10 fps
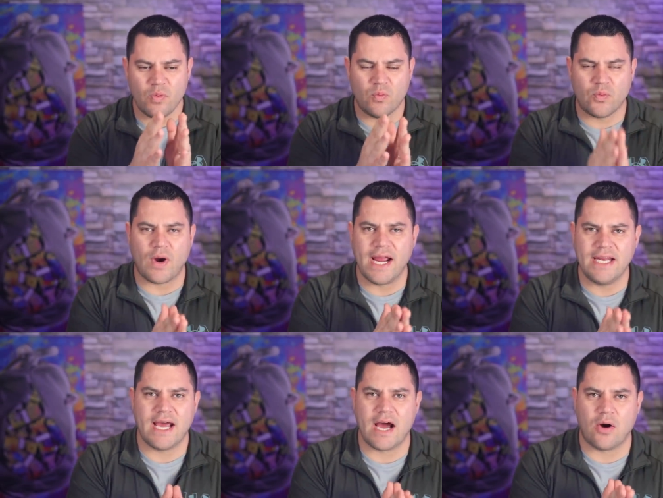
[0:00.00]

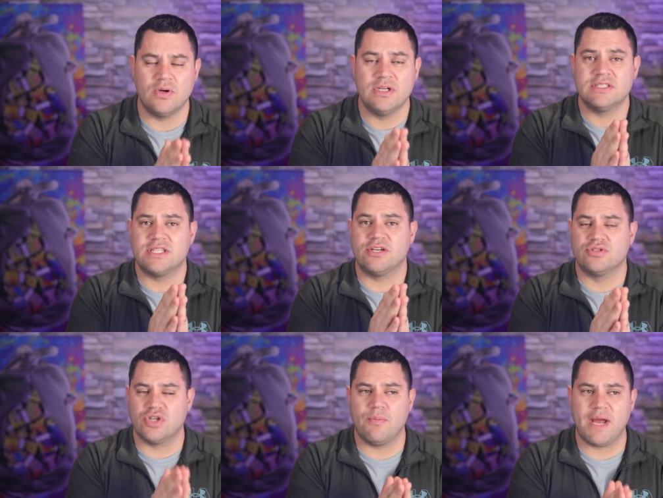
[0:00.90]
Right now, Senator
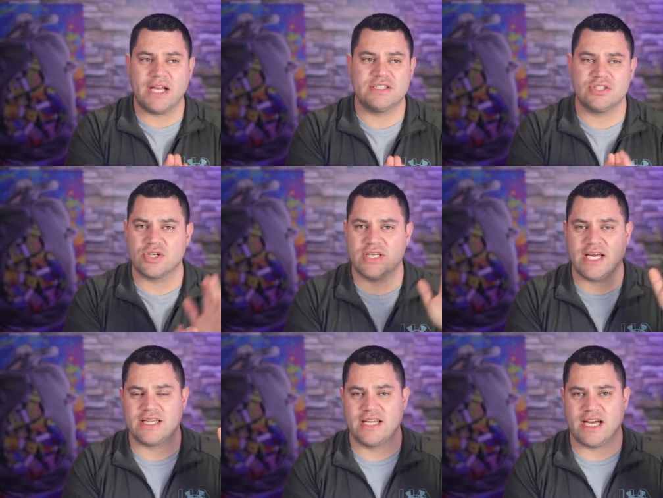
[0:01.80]
Joe Manchin is looking
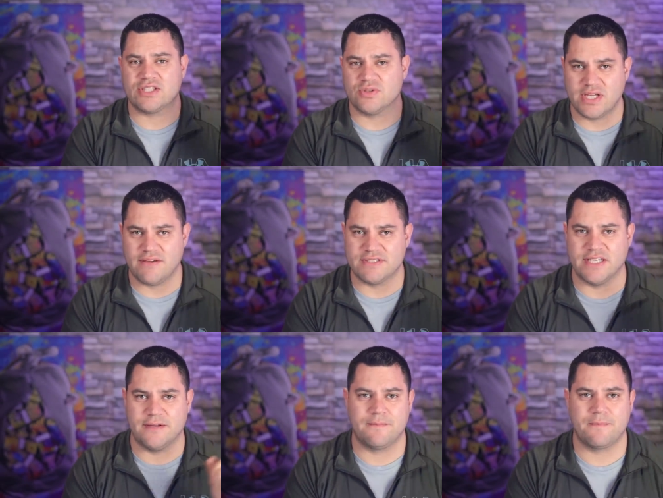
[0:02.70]
at the national
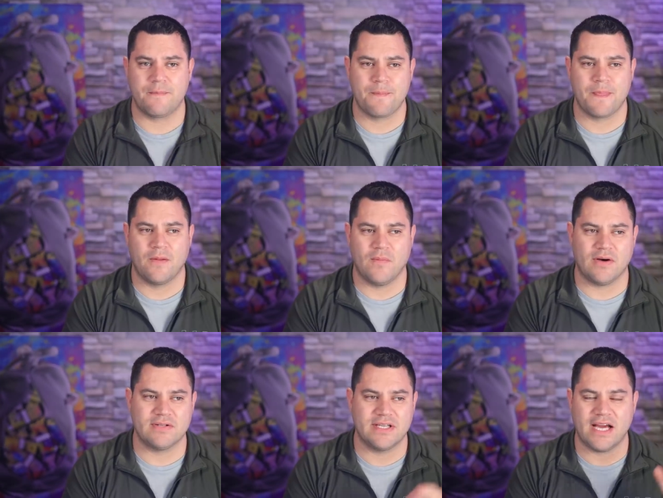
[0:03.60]
deficit.
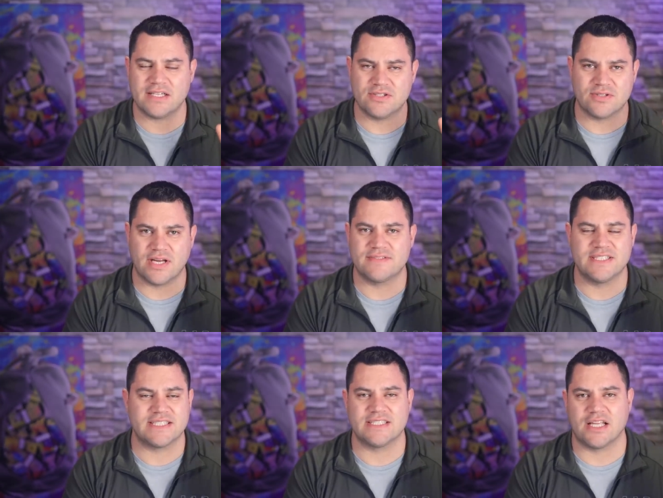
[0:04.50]
Well, the national
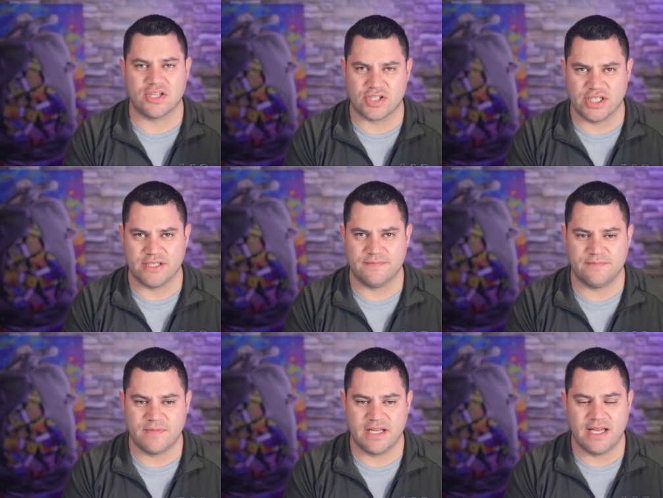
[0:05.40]
deficit does not look good.
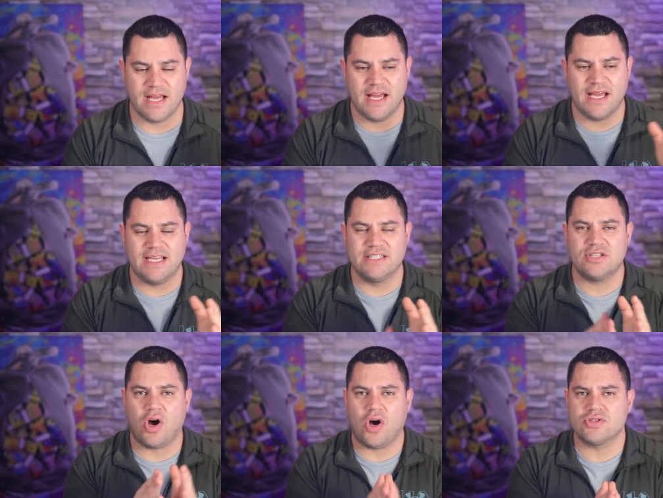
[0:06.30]
He's
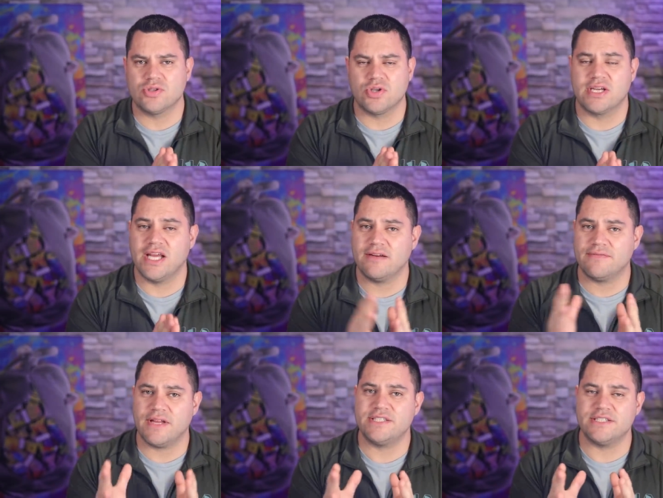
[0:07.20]
also looking at
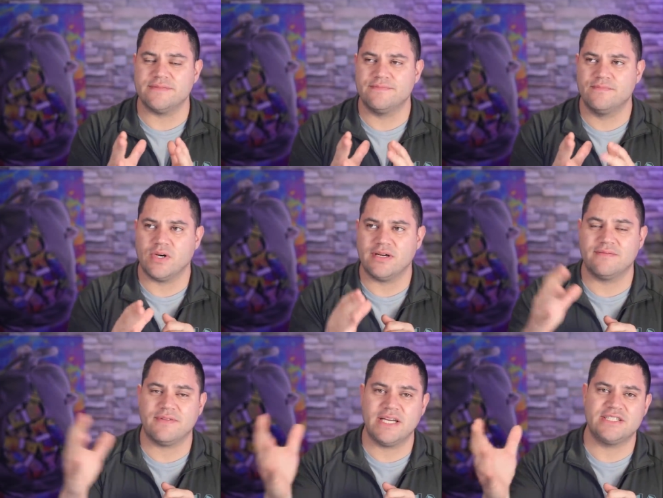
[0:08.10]
inflation. Well,
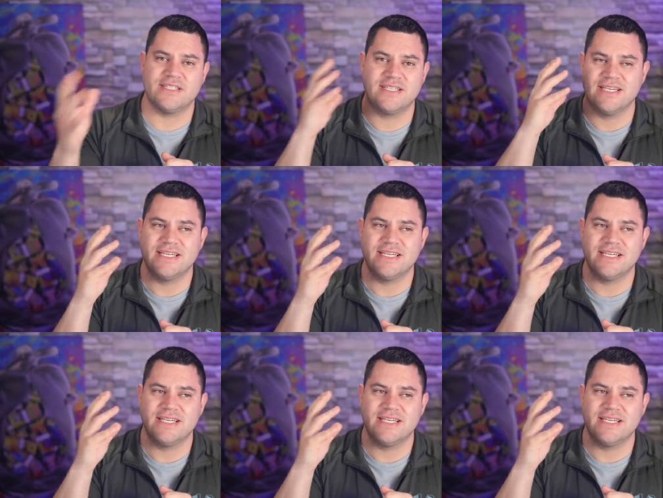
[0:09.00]
inflation